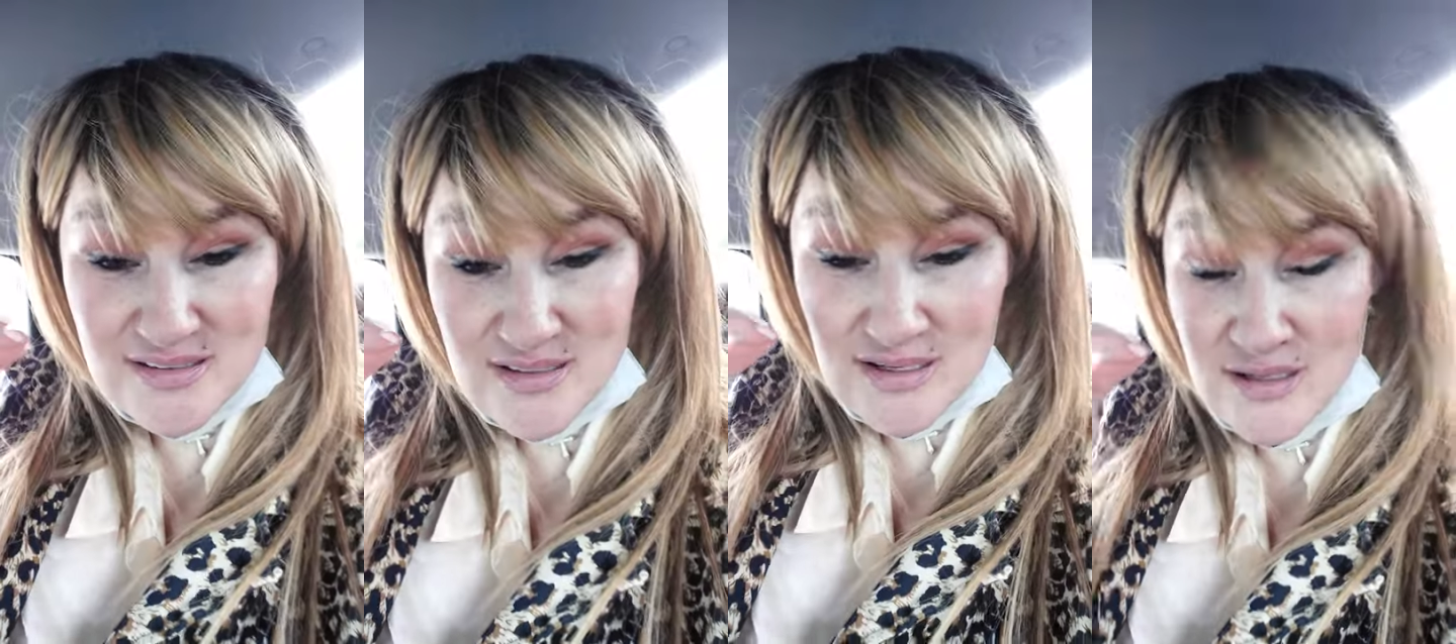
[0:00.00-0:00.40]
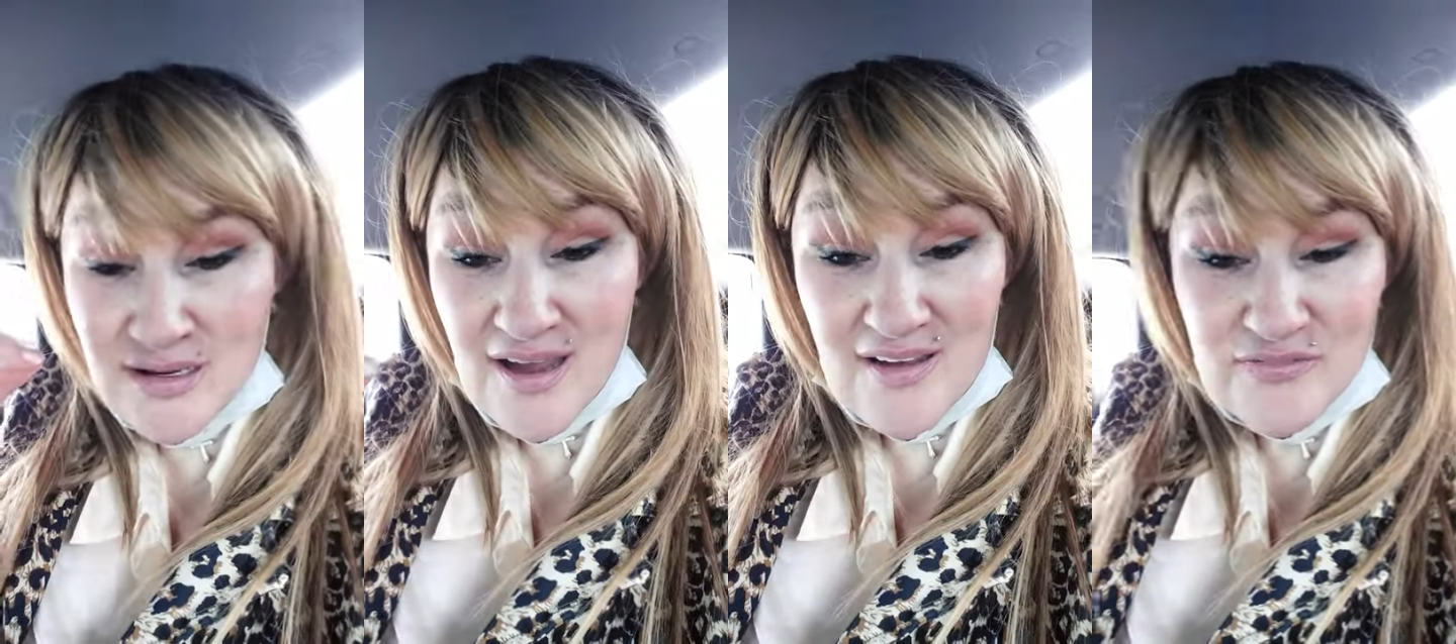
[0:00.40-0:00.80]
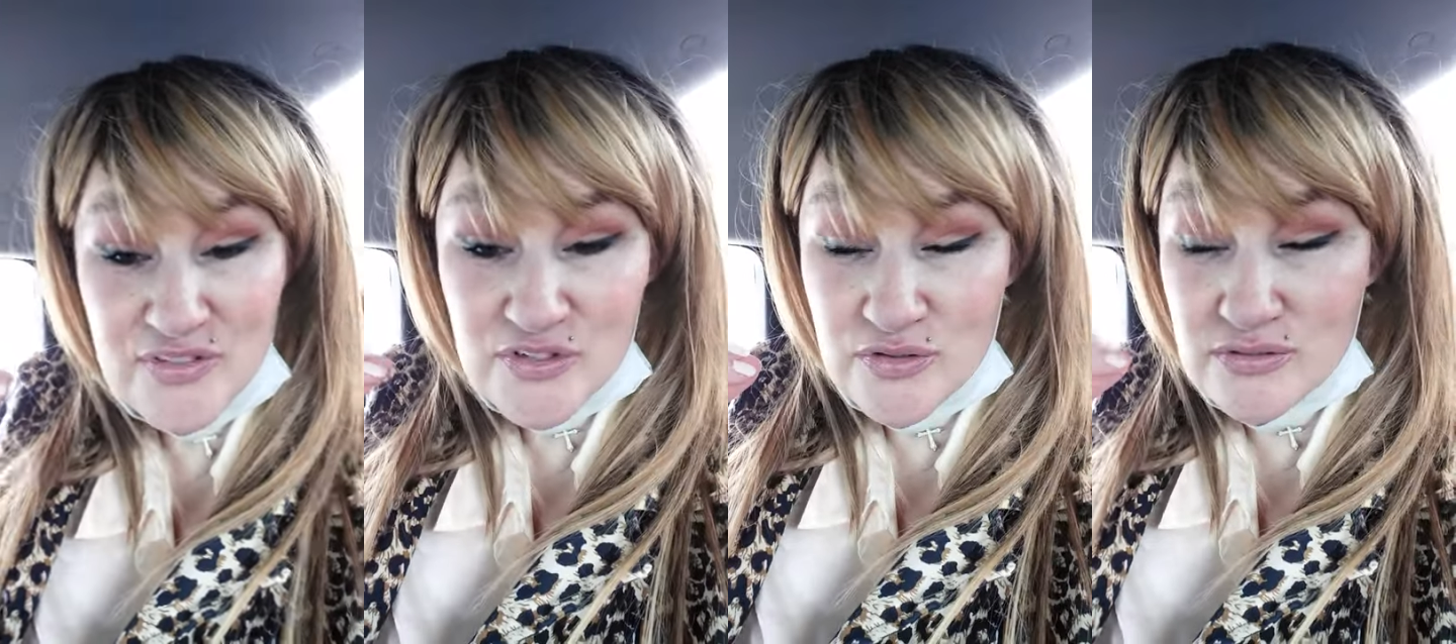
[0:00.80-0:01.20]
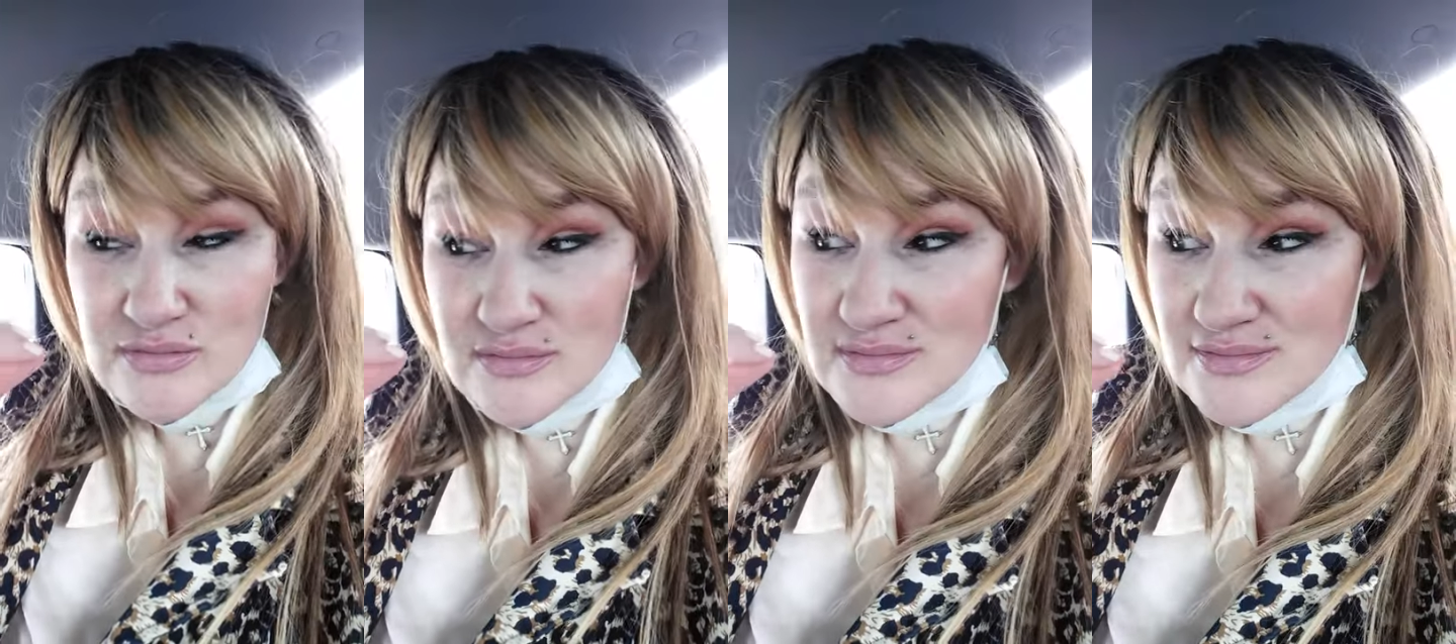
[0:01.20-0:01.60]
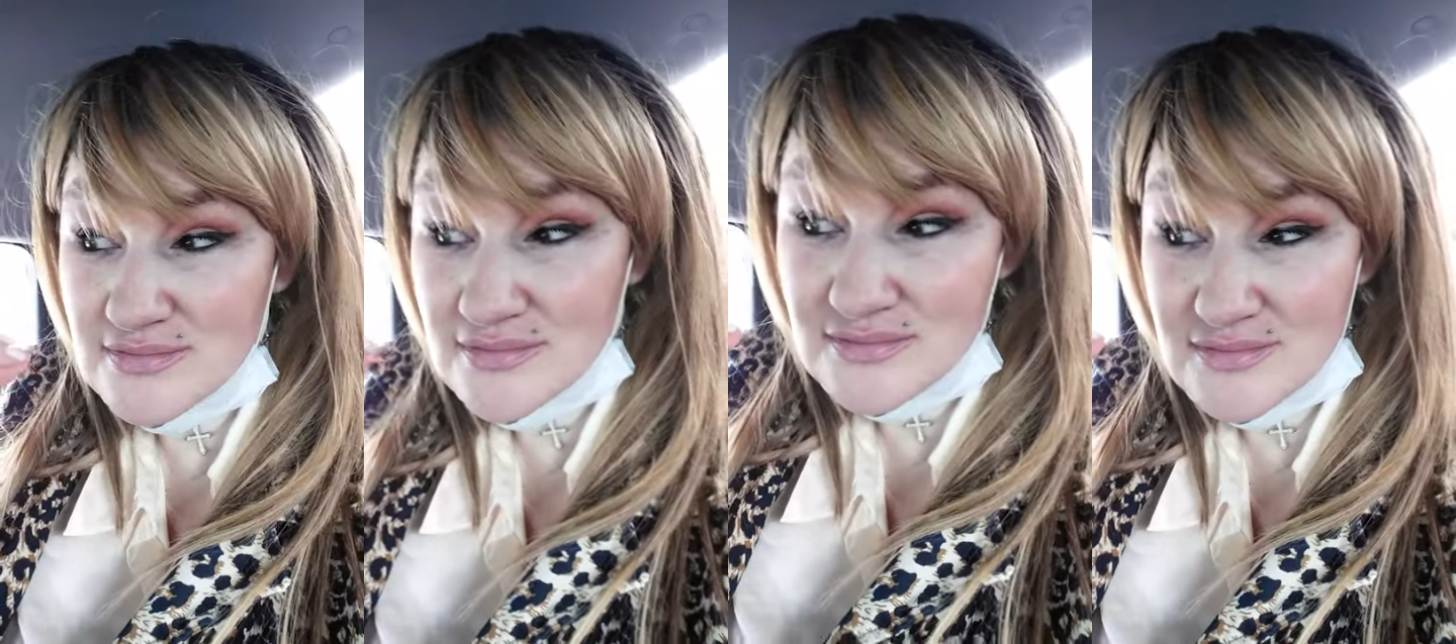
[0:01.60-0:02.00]
and I feel
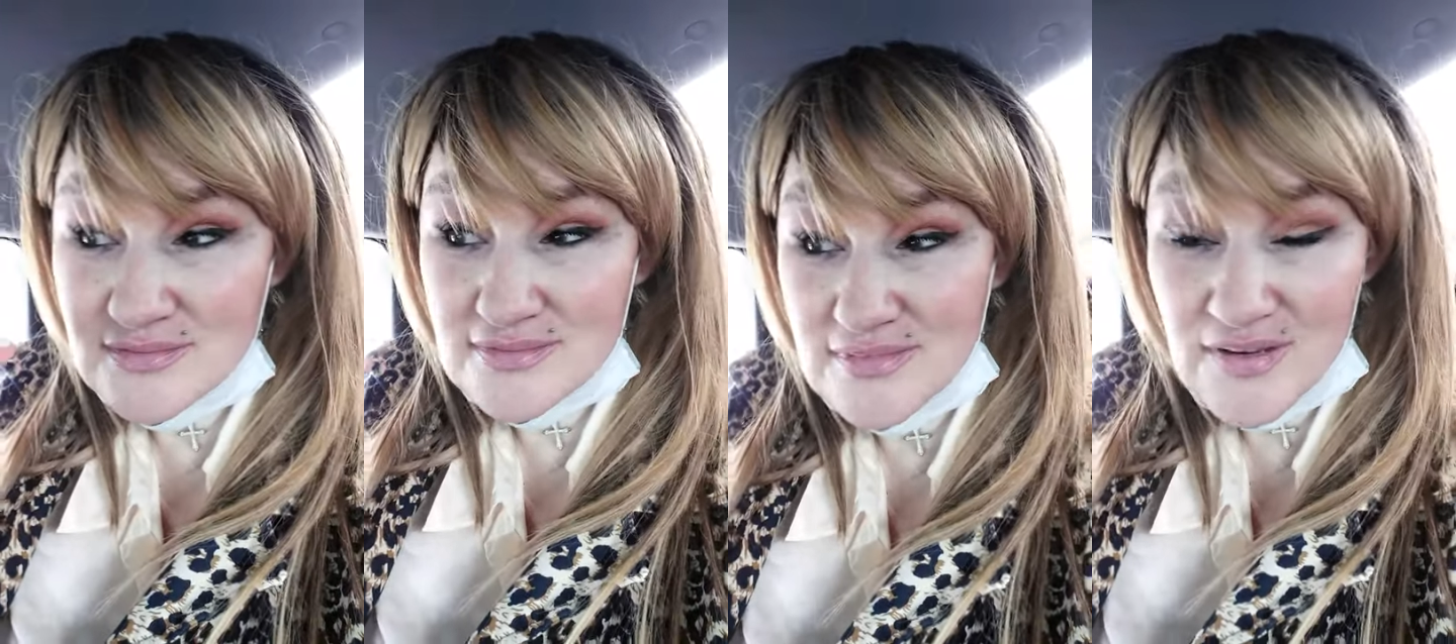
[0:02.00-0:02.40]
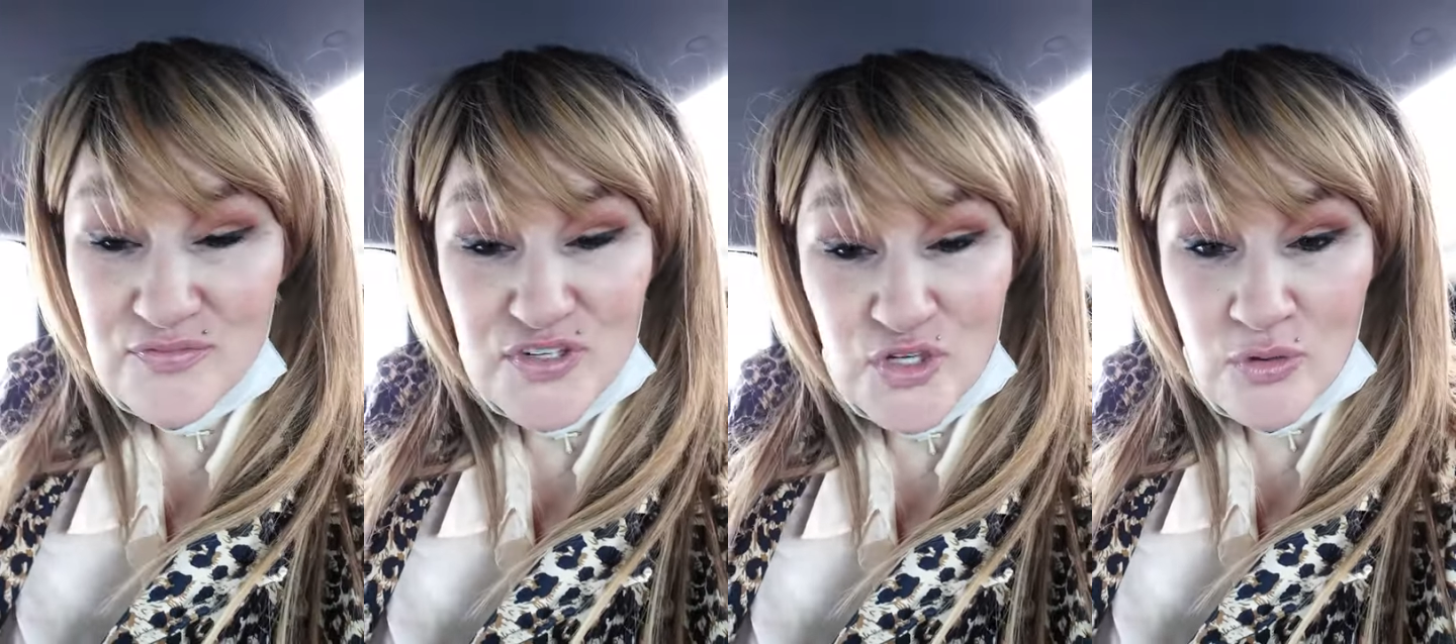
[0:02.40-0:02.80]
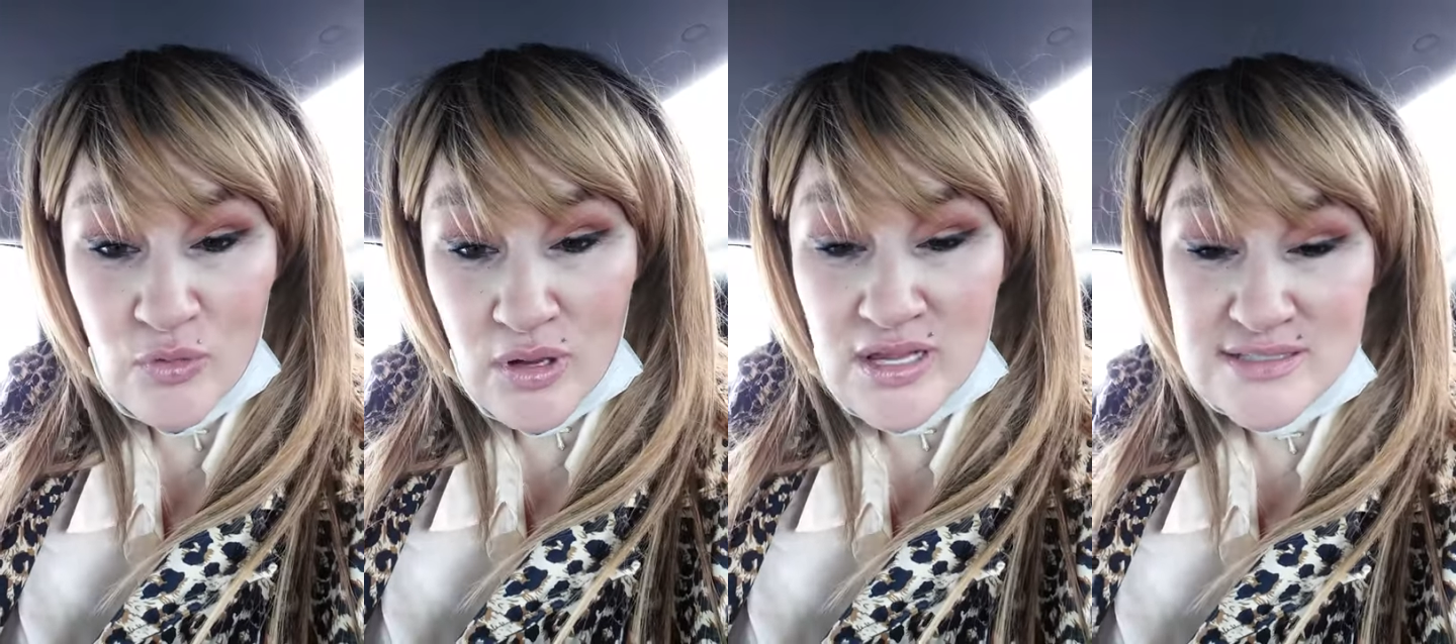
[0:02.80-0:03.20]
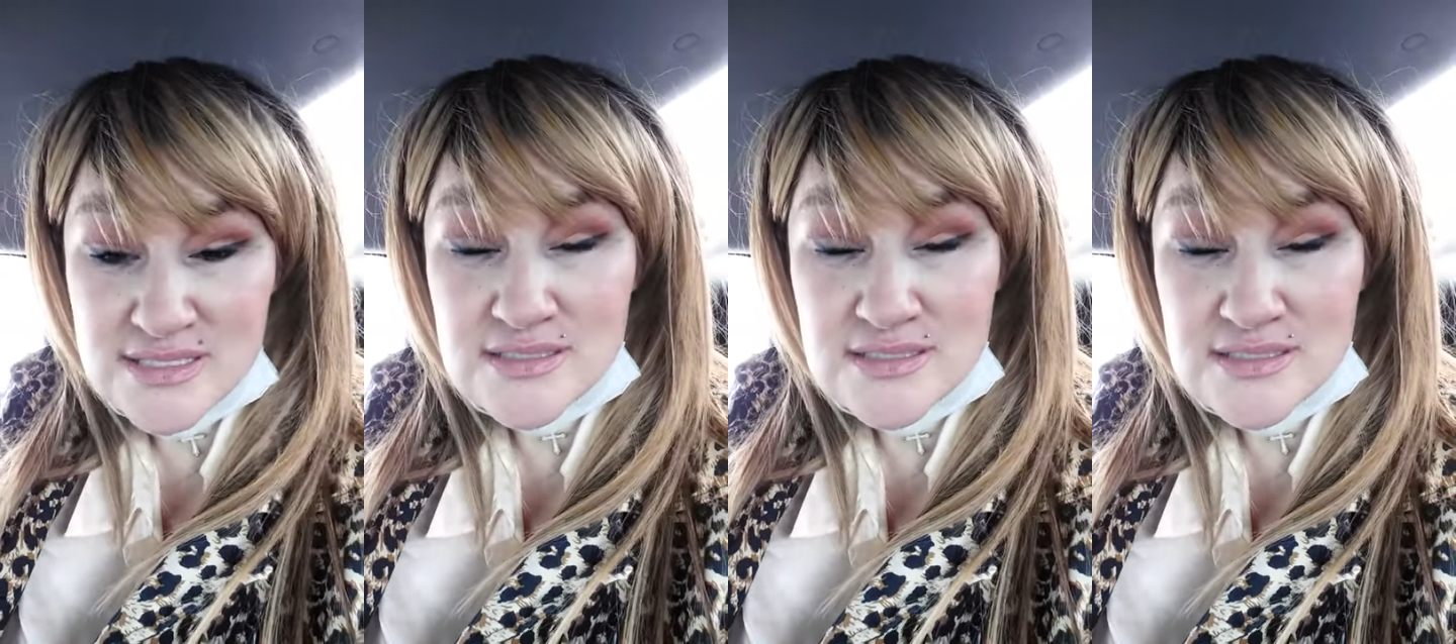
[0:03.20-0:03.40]
well.